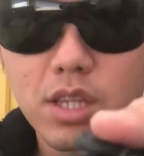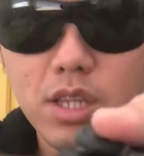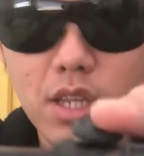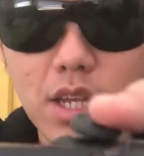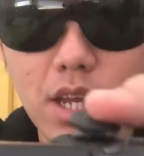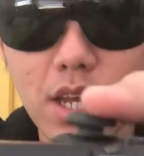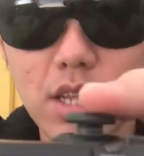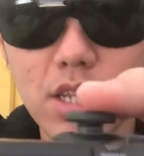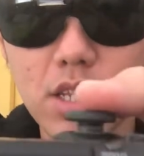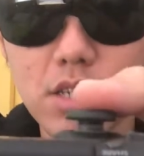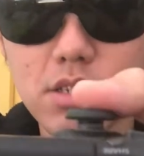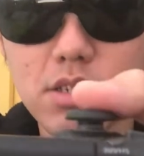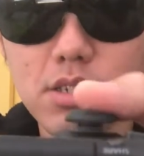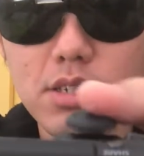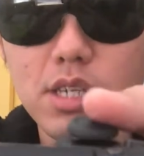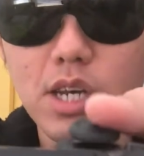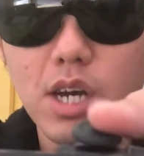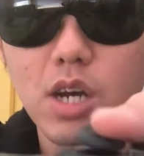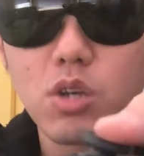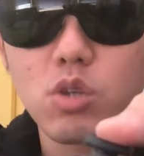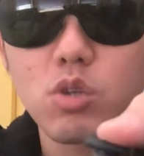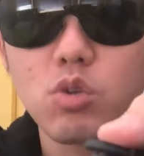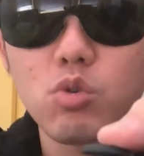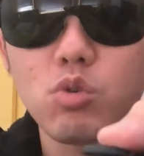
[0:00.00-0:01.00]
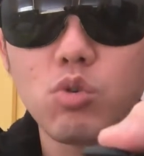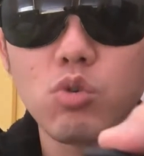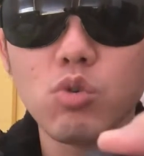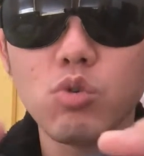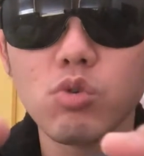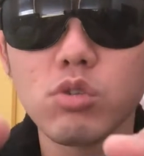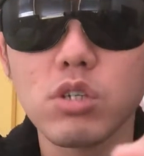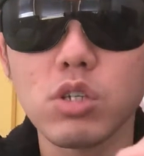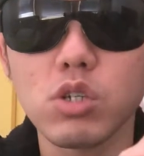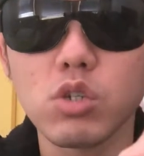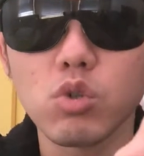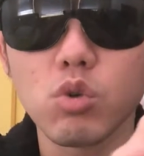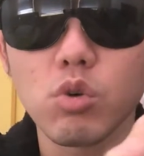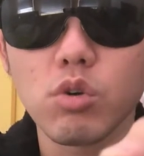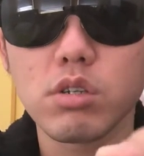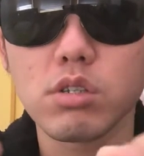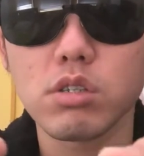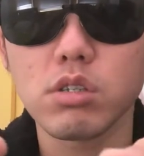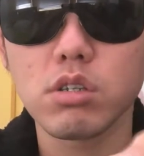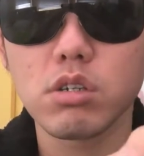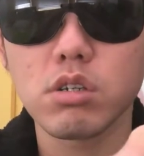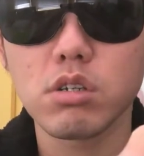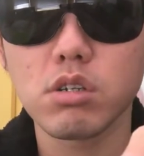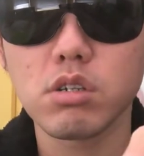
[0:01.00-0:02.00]
And this is how you use the
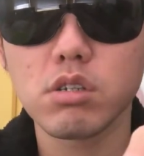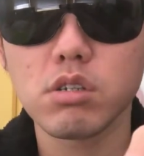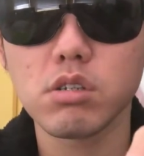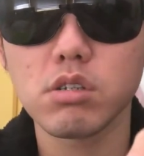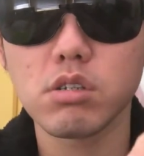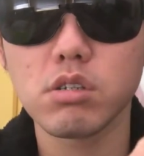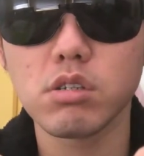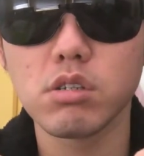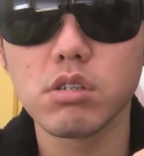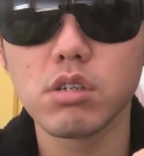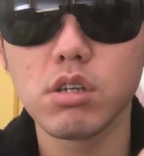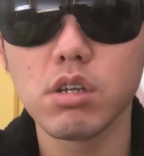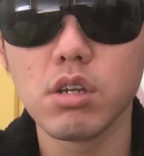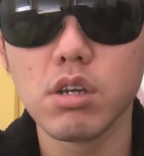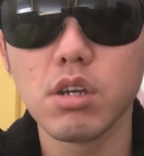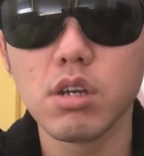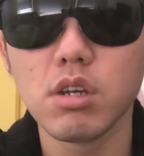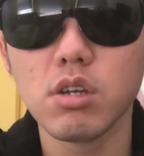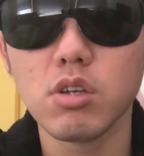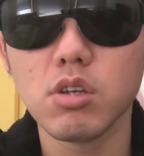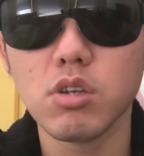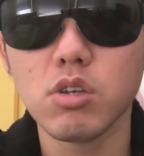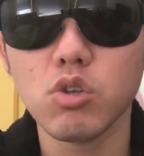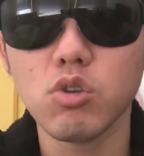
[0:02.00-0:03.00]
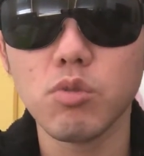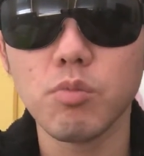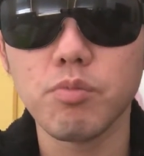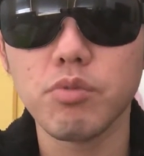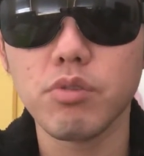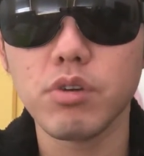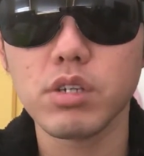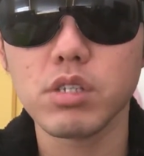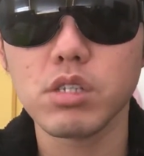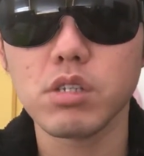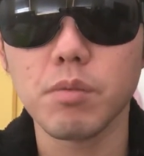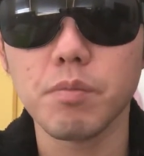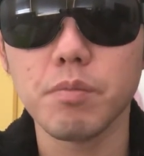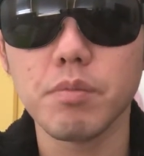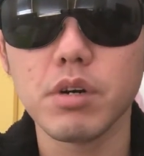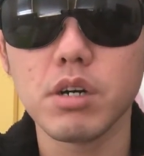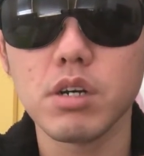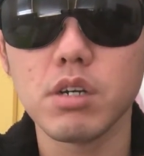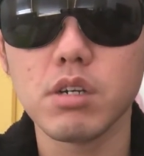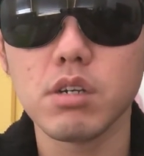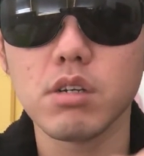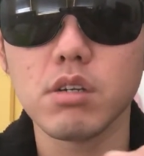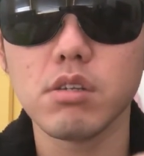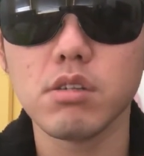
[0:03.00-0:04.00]
joysticks. You press the
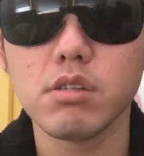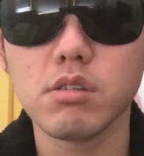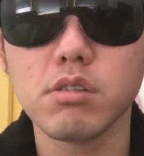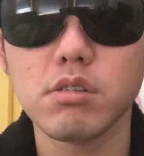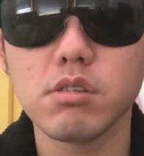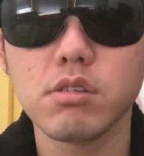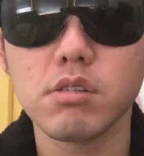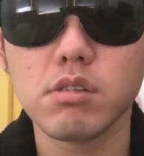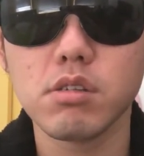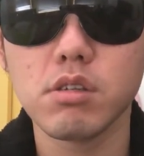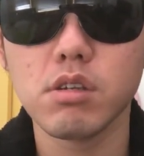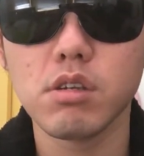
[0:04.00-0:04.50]
buttons,